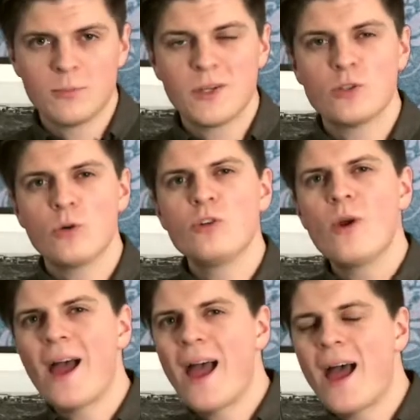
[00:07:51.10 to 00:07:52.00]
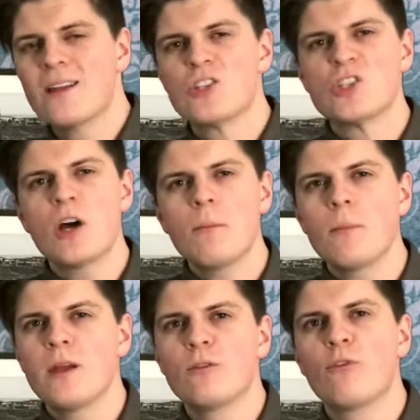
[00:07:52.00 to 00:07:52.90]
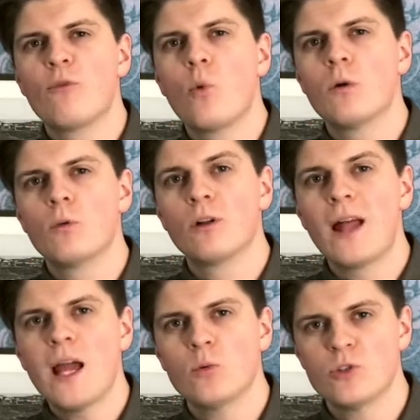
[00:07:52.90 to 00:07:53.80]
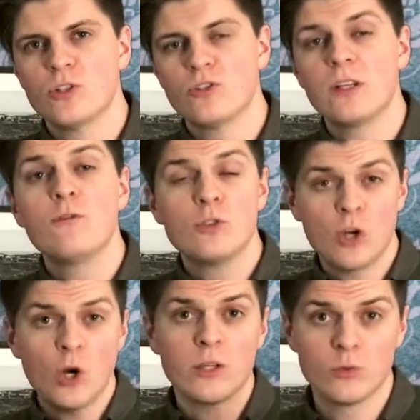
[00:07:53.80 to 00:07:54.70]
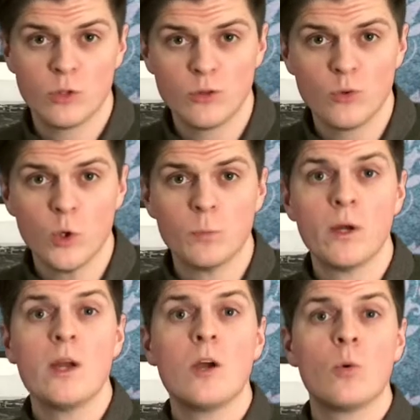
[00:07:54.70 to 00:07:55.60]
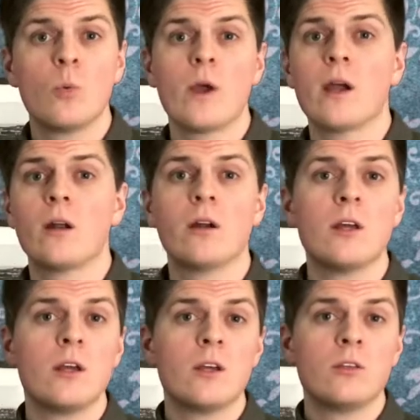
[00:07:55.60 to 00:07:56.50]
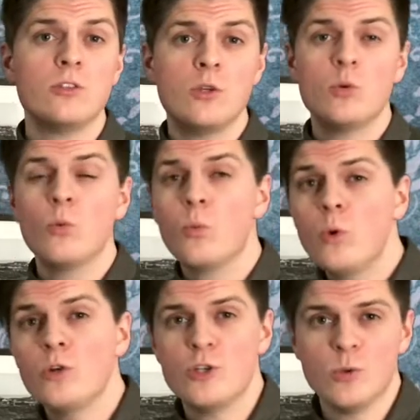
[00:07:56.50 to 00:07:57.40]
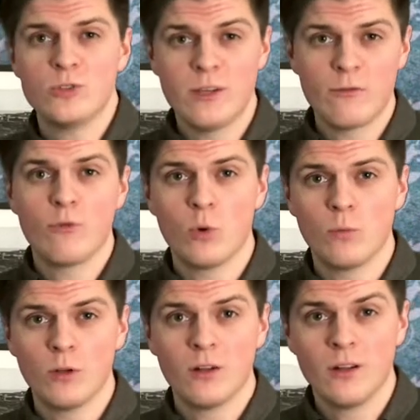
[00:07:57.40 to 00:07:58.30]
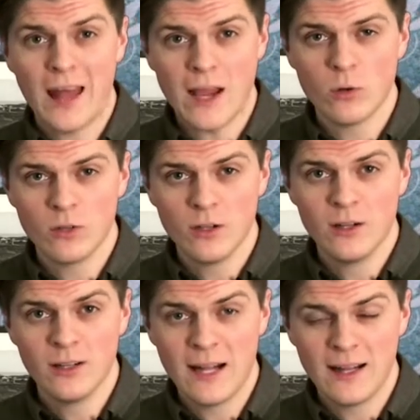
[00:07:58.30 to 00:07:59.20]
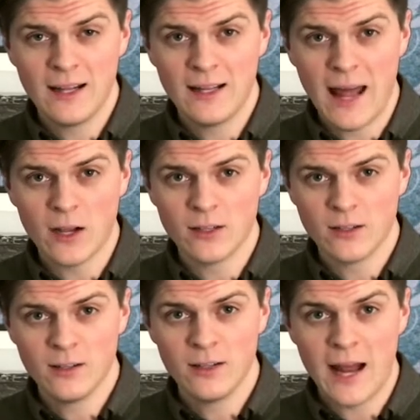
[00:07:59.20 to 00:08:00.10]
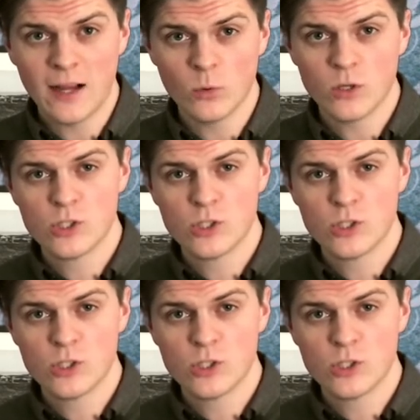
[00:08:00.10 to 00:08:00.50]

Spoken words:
sure you add some informal languages if you're talking to a group where you would use informal language.